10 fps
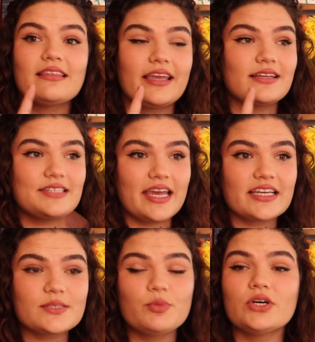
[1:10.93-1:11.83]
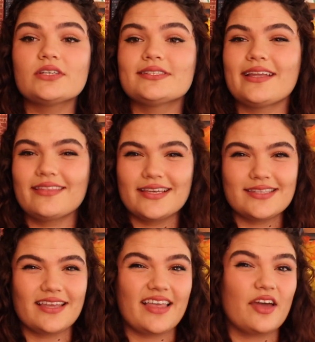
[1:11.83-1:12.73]
like textbooks and things
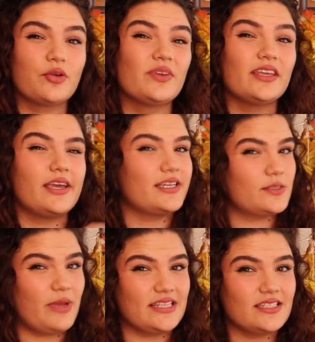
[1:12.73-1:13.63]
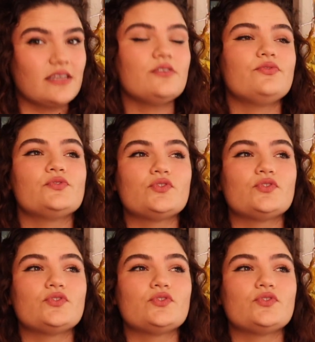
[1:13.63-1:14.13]
like that are really expensive.